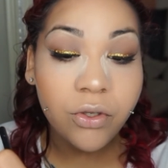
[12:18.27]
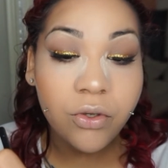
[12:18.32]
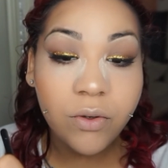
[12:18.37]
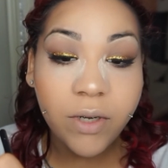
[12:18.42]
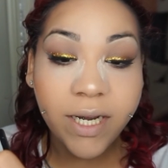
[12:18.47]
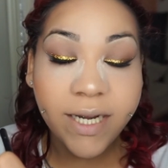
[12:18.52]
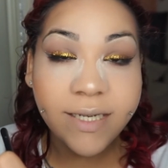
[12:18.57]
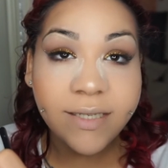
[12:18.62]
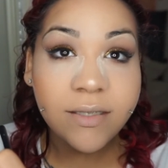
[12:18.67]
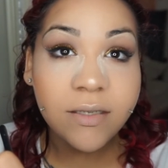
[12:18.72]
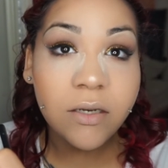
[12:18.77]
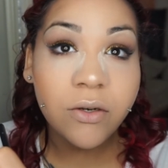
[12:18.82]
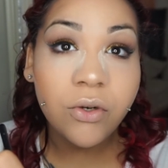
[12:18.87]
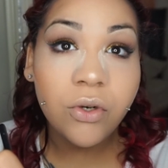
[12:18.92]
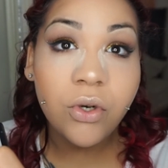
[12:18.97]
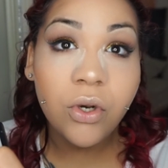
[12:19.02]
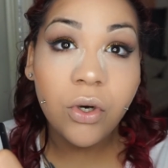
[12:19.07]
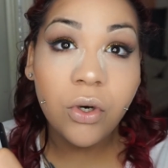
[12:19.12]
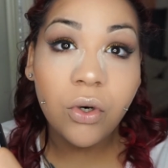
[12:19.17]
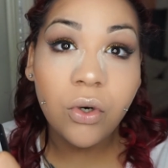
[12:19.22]
You guys
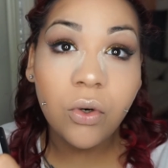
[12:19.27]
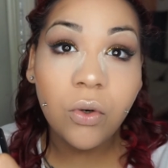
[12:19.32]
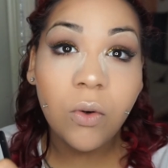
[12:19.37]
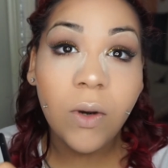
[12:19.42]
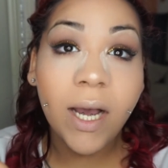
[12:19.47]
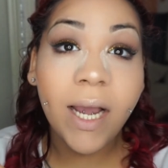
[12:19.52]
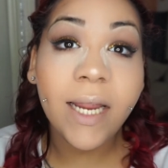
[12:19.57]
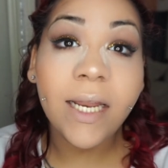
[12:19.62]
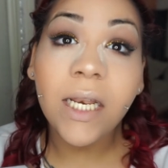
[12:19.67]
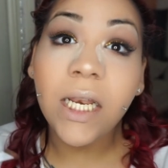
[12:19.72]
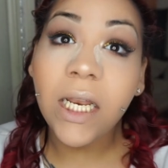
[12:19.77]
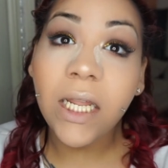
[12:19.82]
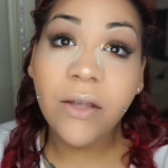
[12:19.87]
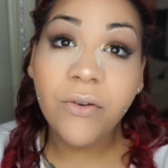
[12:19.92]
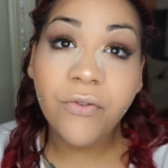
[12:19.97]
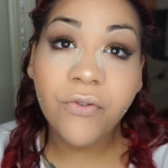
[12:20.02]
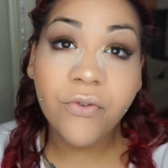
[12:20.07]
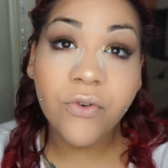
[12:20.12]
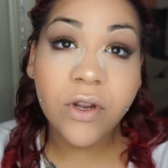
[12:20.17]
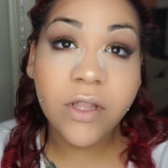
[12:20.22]
know I live
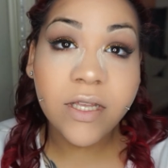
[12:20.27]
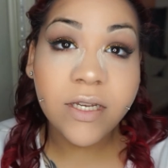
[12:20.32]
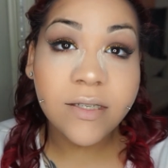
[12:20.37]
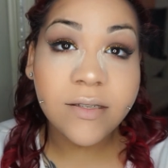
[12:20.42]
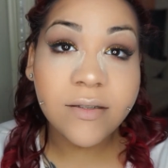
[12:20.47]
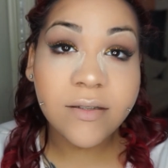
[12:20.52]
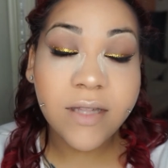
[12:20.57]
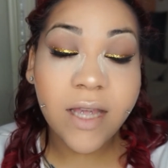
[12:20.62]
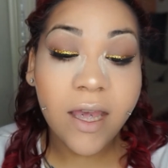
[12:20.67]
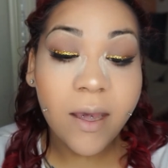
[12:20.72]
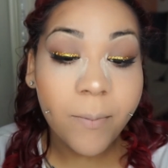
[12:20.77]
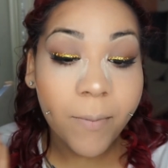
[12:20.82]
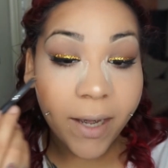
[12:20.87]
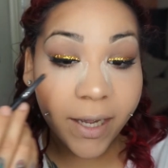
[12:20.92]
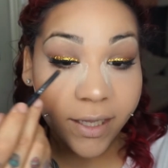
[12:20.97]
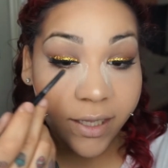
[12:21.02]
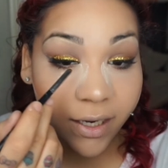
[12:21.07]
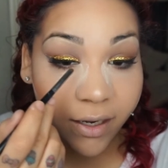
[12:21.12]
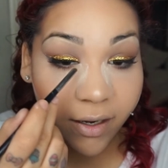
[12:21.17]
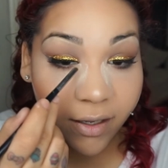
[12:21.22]
for this step.
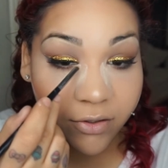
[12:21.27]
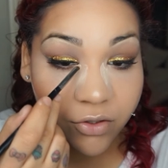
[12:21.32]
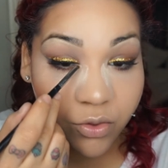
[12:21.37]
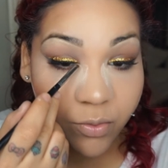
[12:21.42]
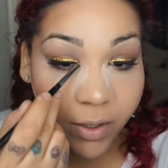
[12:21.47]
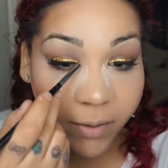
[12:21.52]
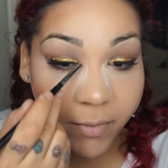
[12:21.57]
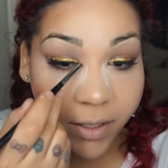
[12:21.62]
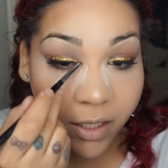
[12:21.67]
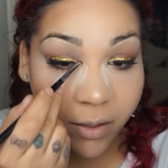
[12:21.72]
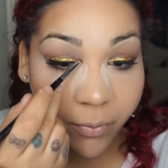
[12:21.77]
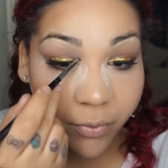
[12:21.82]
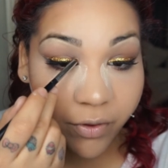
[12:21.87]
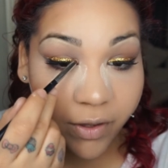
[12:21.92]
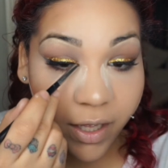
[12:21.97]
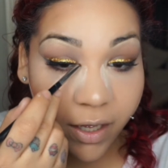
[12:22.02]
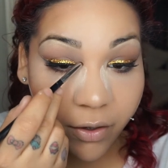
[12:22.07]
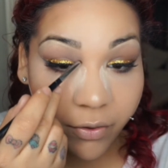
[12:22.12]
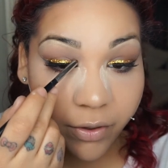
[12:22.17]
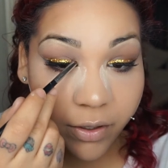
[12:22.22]
I cannot do my makeup
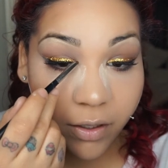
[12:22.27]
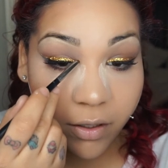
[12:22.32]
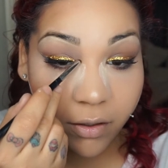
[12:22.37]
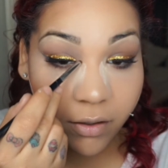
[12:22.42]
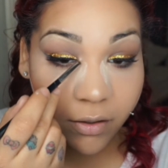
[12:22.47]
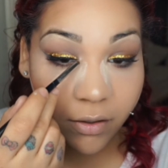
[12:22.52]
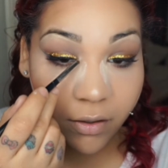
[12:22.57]
without it.